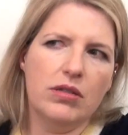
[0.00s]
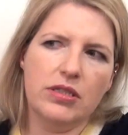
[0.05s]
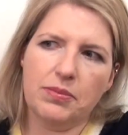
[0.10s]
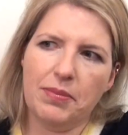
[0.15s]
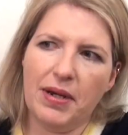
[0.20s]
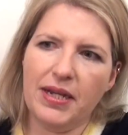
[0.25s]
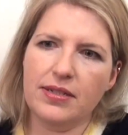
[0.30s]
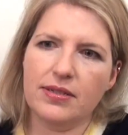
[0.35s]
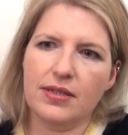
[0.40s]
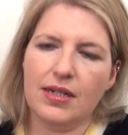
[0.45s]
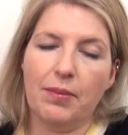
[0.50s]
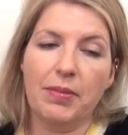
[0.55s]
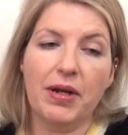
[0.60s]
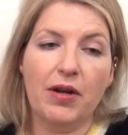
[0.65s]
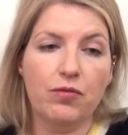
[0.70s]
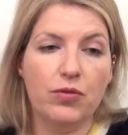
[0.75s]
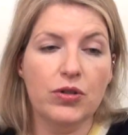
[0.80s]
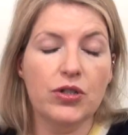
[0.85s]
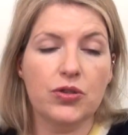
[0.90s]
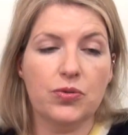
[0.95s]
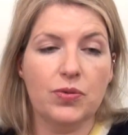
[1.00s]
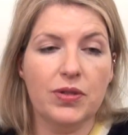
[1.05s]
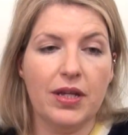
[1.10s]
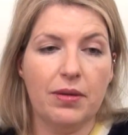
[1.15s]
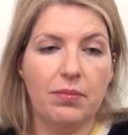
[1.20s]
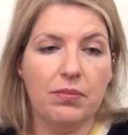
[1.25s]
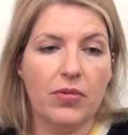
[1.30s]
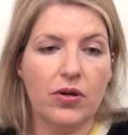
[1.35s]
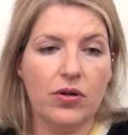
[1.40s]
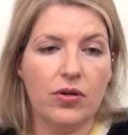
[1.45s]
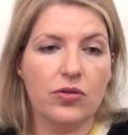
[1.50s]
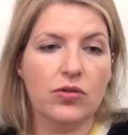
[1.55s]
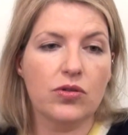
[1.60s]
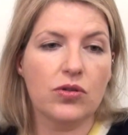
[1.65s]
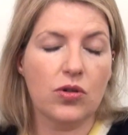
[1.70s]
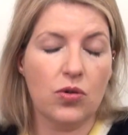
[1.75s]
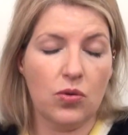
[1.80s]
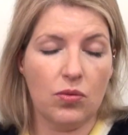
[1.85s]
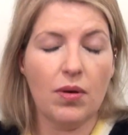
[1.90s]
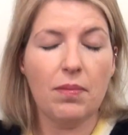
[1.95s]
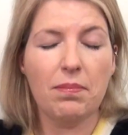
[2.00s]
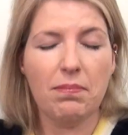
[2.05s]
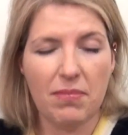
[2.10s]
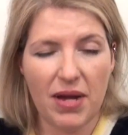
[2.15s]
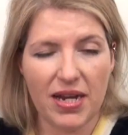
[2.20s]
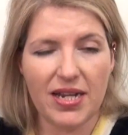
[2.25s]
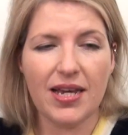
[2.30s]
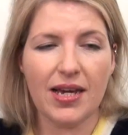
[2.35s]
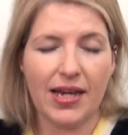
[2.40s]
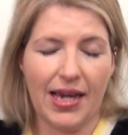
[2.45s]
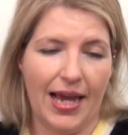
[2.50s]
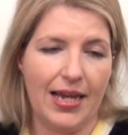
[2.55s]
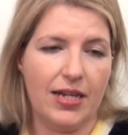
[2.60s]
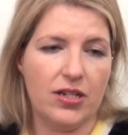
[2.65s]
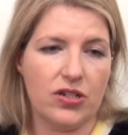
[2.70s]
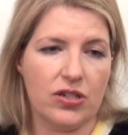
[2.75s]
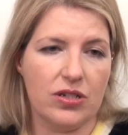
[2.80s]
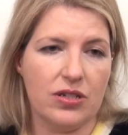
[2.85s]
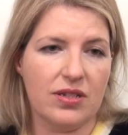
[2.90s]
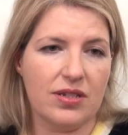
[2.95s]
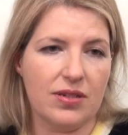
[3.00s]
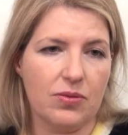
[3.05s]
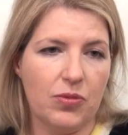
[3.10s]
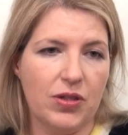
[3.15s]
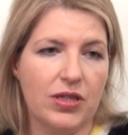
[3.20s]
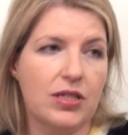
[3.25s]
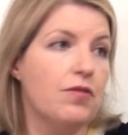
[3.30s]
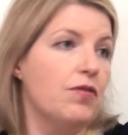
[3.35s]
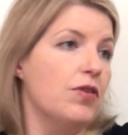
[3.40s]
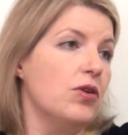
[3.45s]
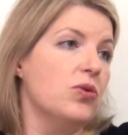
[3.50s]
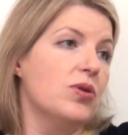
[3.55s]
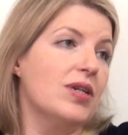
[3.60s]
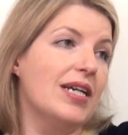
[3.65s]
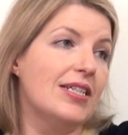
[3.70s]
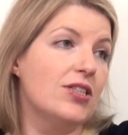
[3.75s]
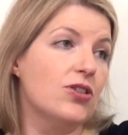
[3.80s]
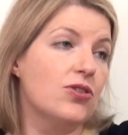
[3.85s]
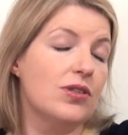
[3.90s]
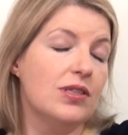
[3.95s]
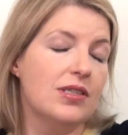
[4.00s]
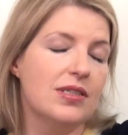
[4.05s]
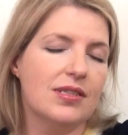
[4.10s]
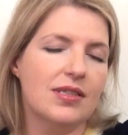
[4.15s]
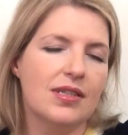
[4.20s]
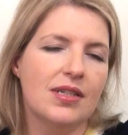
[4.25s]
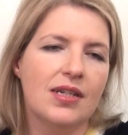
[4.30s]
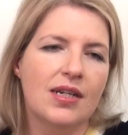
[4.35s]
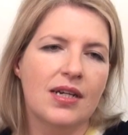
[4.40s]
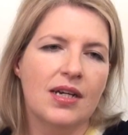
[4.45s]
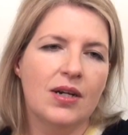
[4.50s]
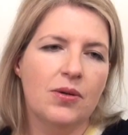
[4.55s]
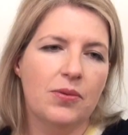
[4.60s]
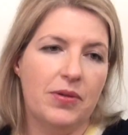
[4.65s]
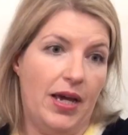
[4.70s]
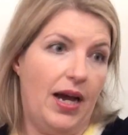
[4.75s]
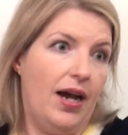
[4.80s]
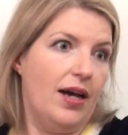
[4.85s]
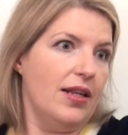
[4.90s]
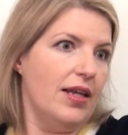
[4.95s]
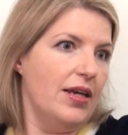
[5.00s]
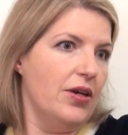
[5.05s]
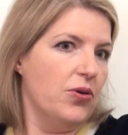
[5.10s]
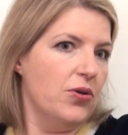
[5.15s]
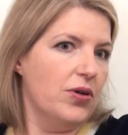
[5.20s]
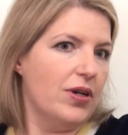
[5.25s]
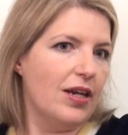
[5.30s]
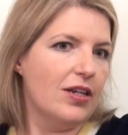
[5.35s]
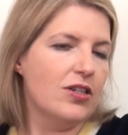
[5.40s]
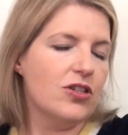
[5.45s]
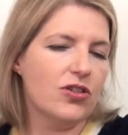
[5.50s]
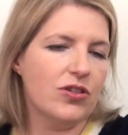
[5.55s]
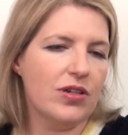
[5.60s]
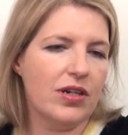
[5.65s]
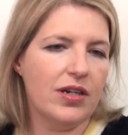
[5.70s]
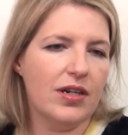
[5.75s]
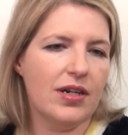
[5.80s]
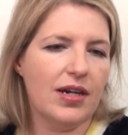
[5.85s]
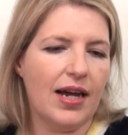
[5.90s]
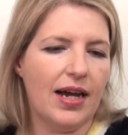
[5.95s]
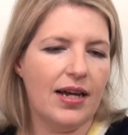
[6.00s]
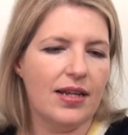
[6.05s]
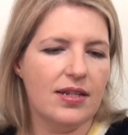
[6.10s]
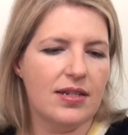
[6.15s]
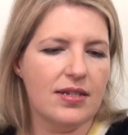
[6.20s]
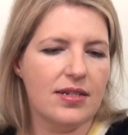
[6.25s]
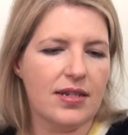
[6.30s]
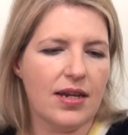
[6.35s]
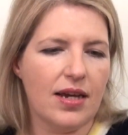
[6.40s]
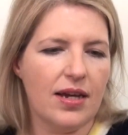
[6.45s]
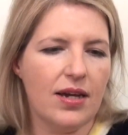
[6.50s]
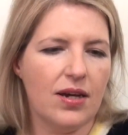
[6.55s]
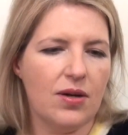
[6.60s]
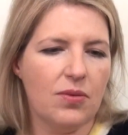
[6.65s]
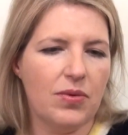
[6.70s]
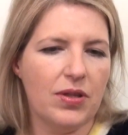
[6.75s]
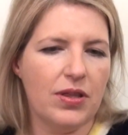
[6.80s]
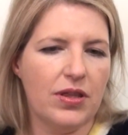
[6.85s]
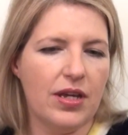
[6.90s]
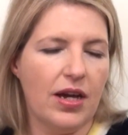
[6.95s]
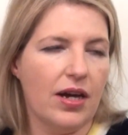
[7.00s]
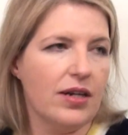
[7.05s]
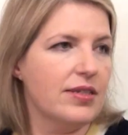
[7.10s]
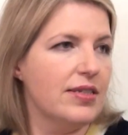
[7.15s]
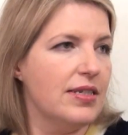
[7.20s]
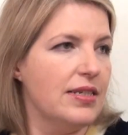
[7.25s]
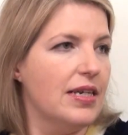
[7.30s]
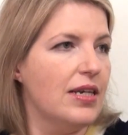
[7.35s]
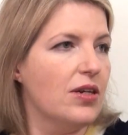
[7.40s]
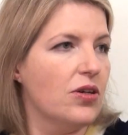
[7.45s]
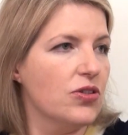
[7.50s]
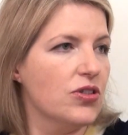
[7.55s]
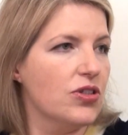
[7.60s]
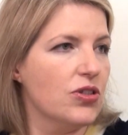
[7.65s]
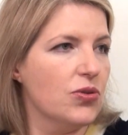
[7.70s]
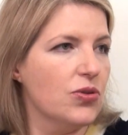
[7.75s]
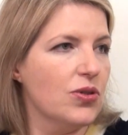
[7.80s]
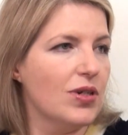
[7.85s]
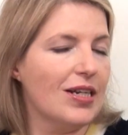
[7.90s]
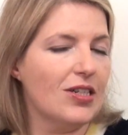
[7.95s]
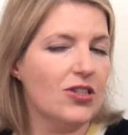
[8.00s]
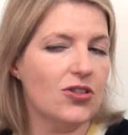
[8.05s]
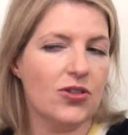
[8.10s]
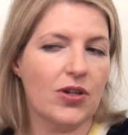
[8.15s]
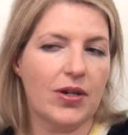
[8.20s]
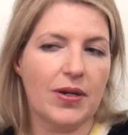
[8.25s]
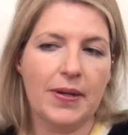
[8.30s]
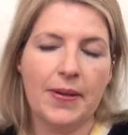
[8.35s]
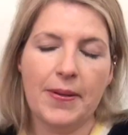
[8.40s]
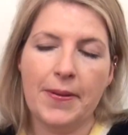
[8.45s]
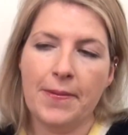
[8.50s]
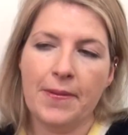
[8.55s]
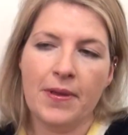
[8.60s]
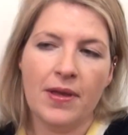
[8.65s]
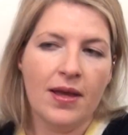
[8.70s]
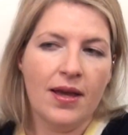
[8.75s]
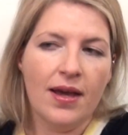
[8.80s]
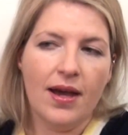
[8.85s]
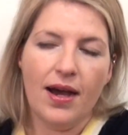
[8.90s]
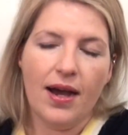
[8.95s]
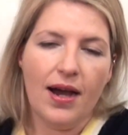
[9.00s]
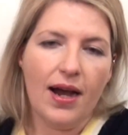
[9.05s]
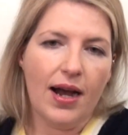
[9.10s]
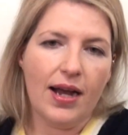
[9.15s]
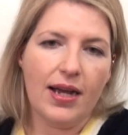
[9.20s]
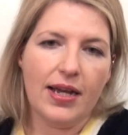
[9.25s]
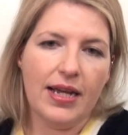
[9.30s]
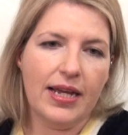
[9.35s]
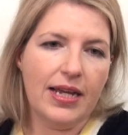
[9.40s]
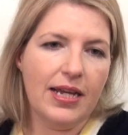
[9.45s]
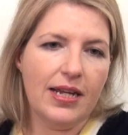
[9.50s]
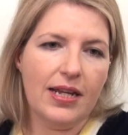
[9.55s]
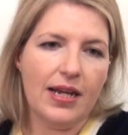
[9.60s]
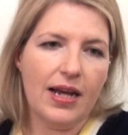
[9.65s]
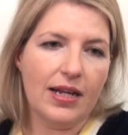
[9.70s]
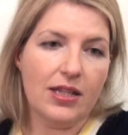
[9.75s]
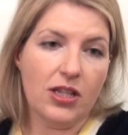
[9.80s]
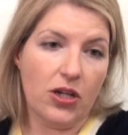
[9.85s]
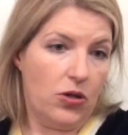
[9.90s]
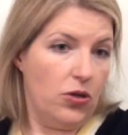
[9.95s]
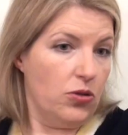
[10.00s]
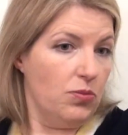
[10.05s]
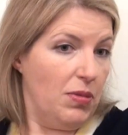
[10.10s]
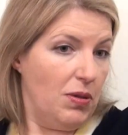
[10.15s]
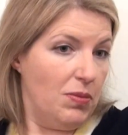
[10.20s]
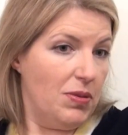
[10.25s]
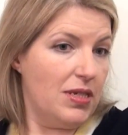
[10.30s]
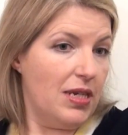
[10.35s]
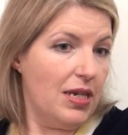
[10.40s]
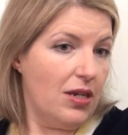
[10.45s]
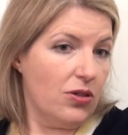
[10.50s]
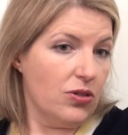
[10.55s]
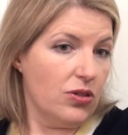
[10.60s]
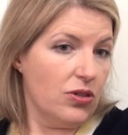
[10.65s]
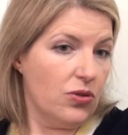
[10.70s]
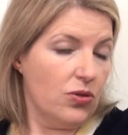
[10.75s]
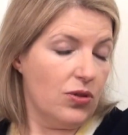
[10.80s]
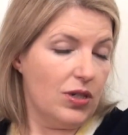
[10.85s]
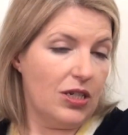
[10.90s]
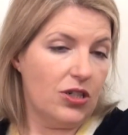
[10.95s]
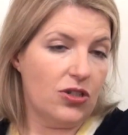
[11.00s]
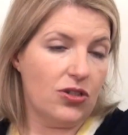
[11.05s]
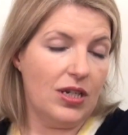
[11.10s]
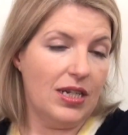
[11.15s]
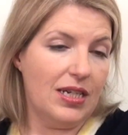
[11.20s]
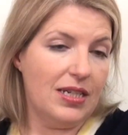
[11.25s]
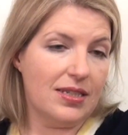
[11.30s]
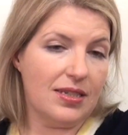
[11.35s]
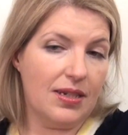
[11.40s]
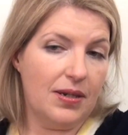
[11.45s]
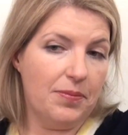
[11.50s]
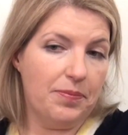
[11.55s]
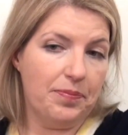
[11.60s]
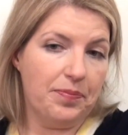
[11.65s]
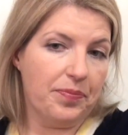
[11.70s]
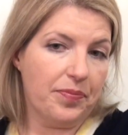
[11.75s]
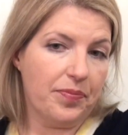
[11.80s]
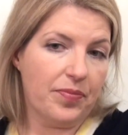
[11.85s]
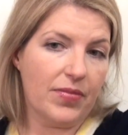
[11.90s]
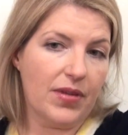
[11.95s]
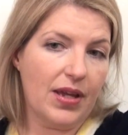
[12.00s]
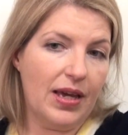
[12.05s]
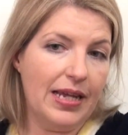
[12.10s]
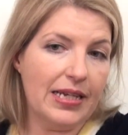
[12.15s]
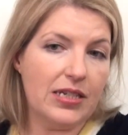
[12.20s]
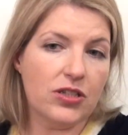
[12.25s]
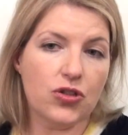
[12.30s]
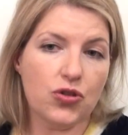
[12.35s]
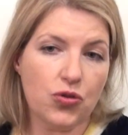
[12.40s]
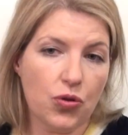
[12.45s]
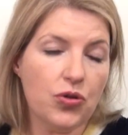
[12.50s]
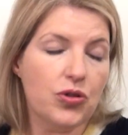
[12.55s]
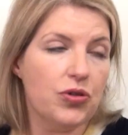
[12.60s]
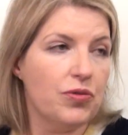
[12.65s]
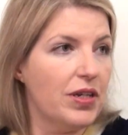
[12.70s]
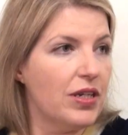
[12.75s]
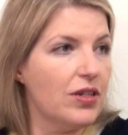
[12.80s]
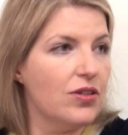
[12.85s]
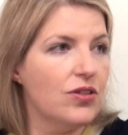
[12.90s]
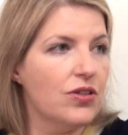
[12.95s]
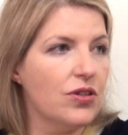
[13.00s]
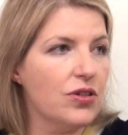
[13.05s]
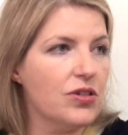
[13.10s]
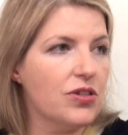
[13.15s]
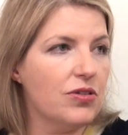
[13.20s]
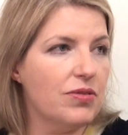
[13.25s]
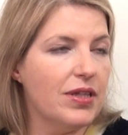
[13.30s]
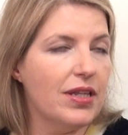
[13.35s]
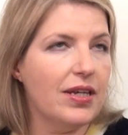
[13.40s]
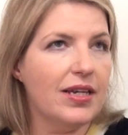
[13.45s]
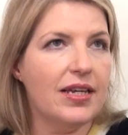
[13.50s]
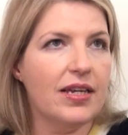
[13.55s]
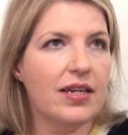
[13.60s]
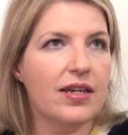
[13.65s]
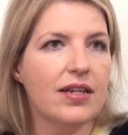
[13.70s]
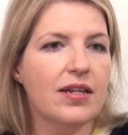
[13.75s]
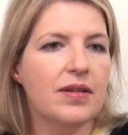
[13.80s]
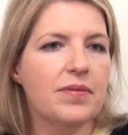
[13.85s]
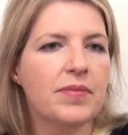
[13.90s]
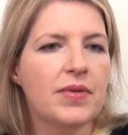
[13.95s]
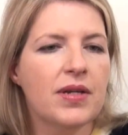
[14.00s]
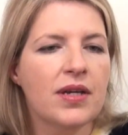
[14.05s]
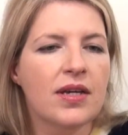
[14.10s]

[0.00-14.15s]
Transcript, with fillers: he's amazing. I mean, yeah. I've worked with him on many occasions with different orchestras, with the Halle Orchestra and uh, with the RTE Concert Orchestra. He and the BBC Concert Orchestra, he's a, an extraordinary conductor in that he can